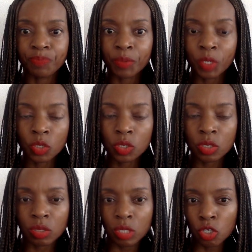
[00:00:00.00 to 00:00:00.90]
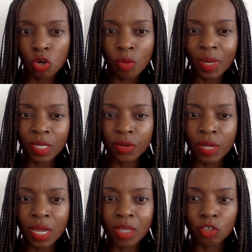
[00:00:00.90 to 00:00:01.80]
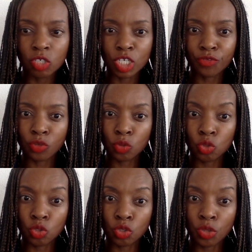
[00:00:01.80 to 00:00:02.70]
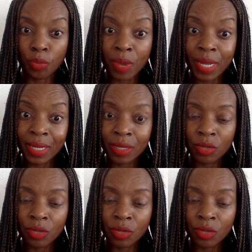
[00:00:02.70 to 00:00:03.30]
because in the normal kriya you just focus on the belly,